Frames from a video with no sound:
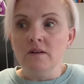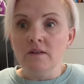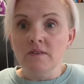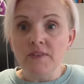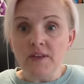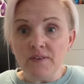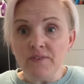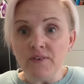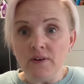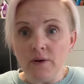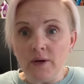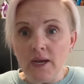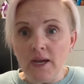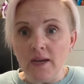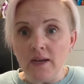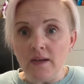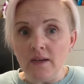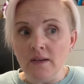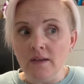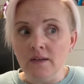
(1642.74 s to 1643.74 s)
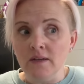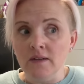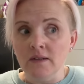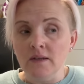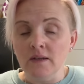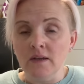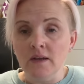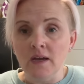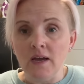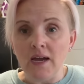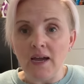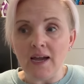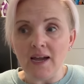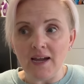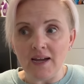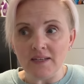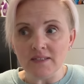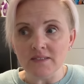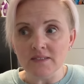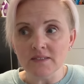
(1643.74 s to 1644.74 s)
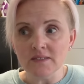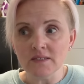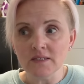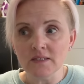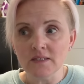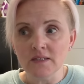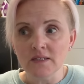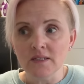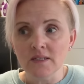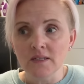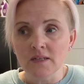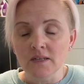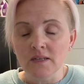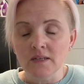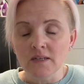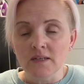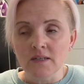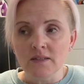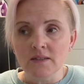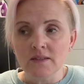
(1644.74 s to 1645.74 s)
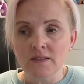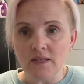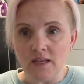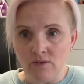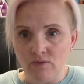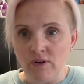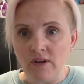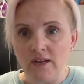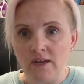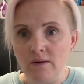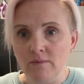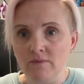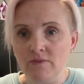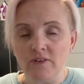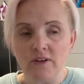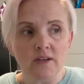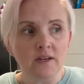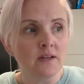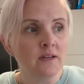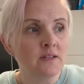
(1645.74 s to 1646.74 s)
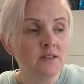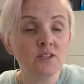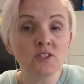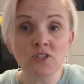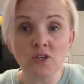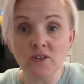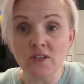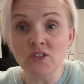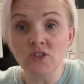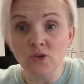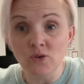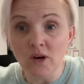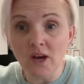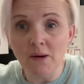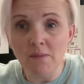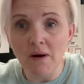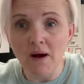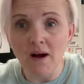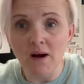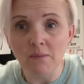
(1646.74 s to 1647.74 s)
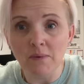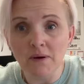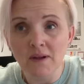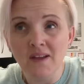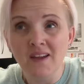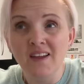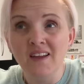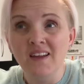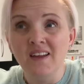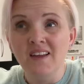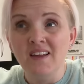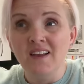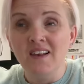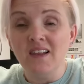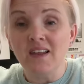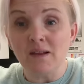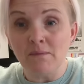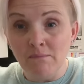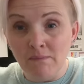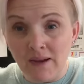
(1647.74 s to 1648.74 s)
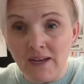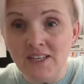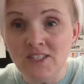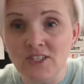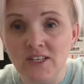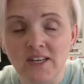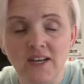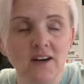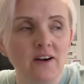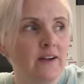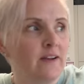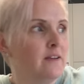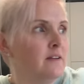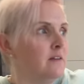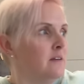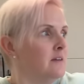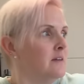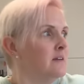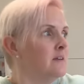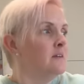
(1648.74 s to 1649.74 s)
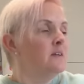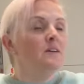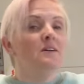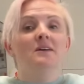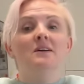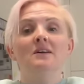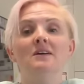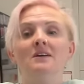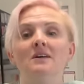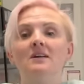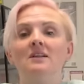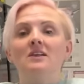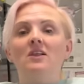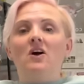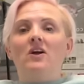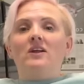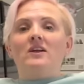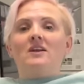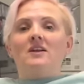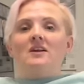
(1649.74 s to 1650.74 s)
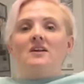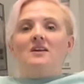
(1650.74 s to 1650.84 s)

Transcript: they fit okay and they're really comfy. So they do come up like majorly high, like